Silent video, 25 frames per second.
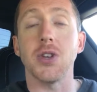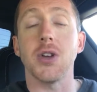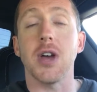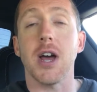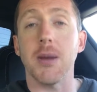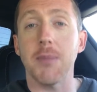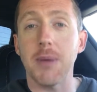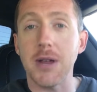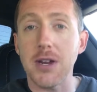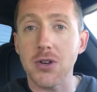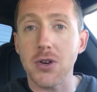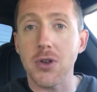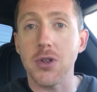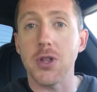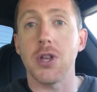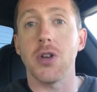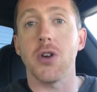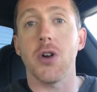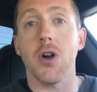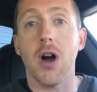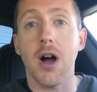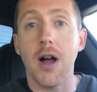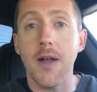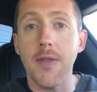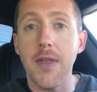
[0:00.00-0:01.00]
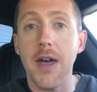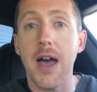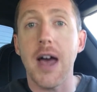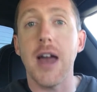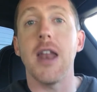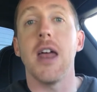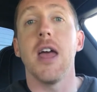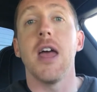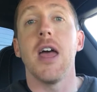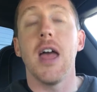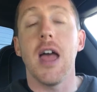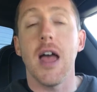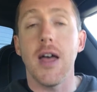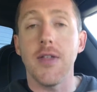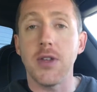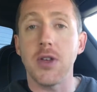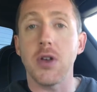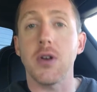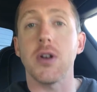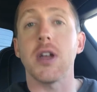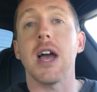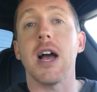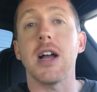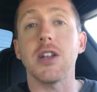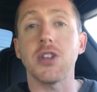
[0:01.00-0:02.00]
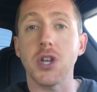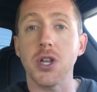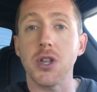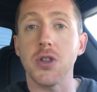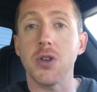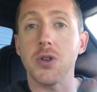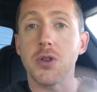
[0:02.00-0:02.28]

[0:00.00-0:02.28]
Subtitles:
you got to make sure that you're on that and that you're catching